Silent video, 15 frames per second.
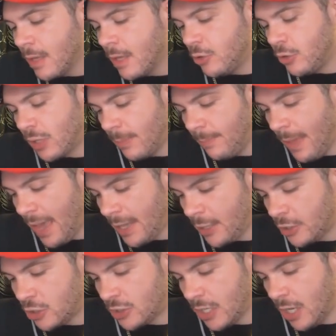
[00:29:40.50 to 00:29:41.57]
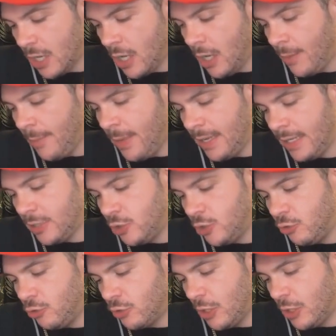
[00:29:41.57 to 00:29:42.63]
You can manage them, and
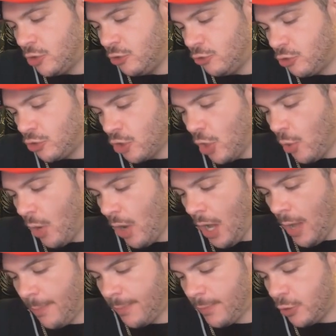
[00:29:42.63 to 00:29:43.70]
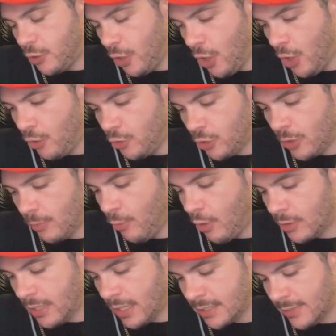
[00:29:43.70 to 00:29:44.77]
they do show up. You can
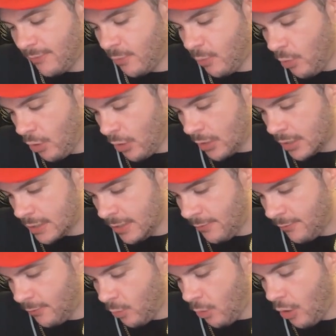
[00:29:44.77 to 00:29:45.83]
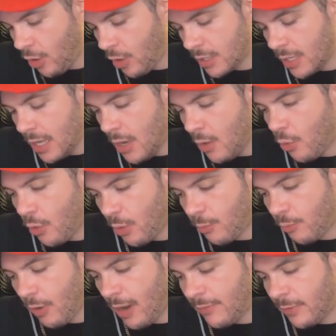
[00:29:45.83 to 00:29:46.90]
mark out safe for work, or a
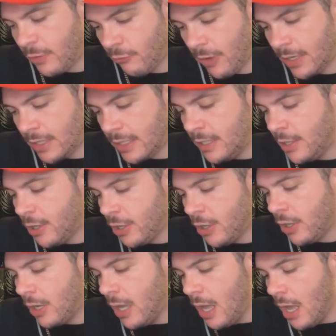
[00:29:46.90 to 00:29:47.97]
private right here.